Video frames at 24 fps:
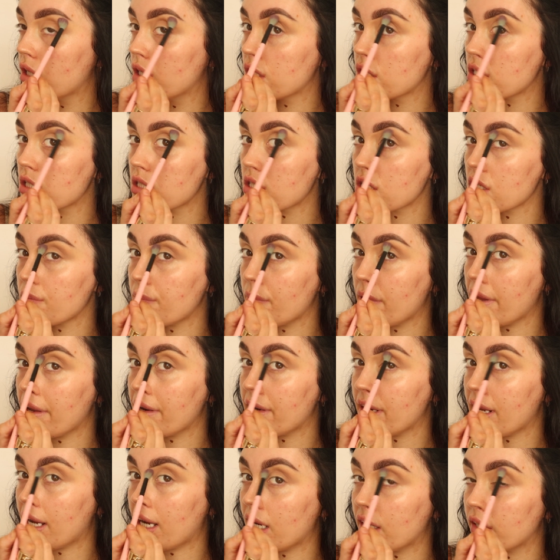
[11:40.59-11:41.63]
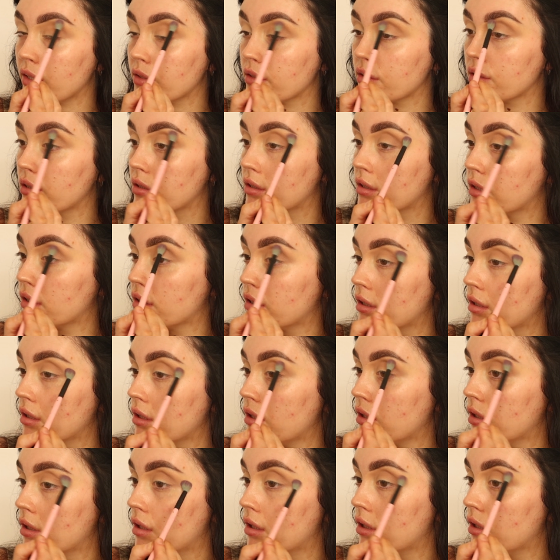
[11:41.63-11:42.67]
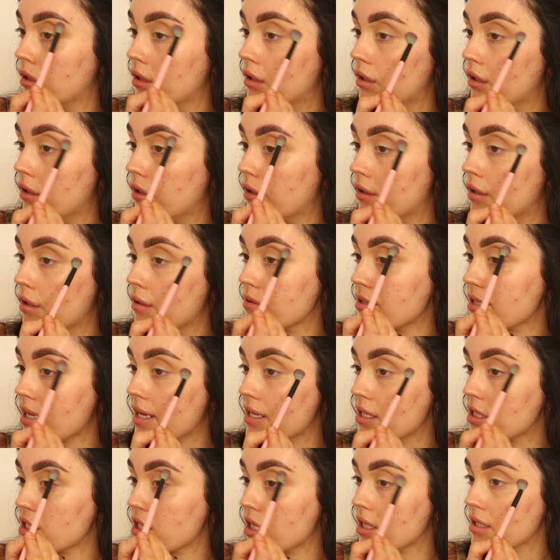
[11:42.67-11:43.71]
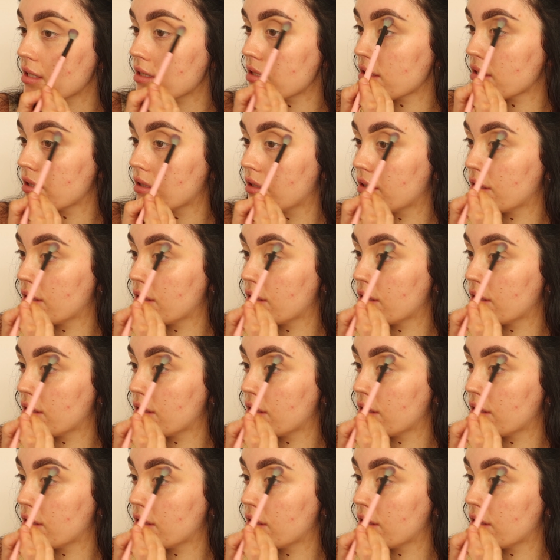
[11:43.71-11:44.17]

just to blend out those edges.